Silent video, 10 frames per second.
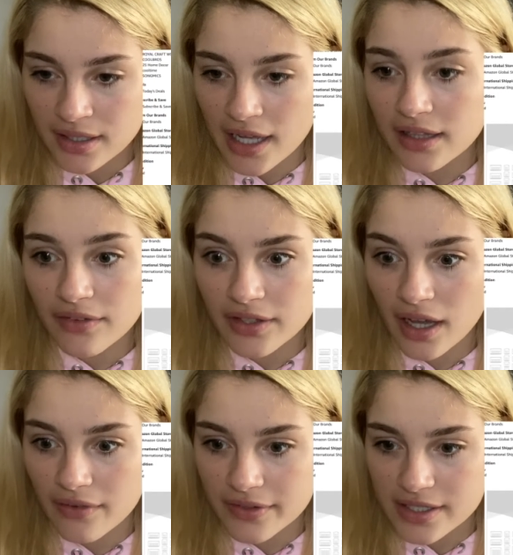I love The
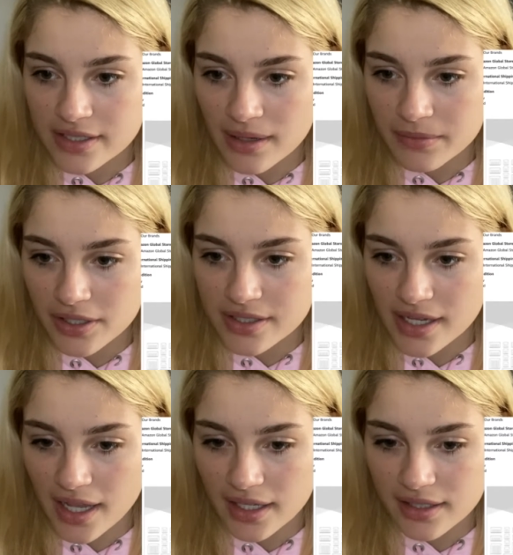Office, I'm just
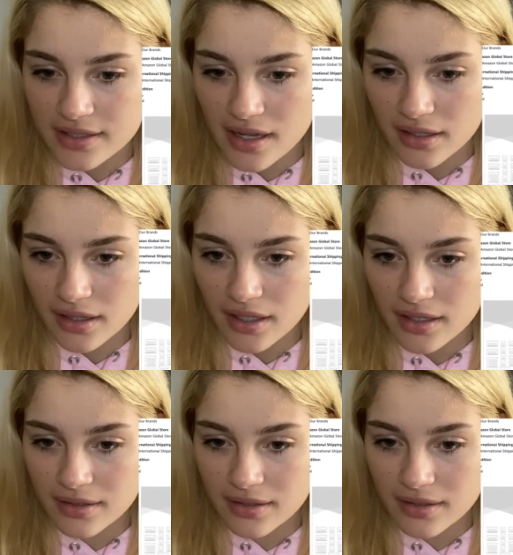saying it's ugly.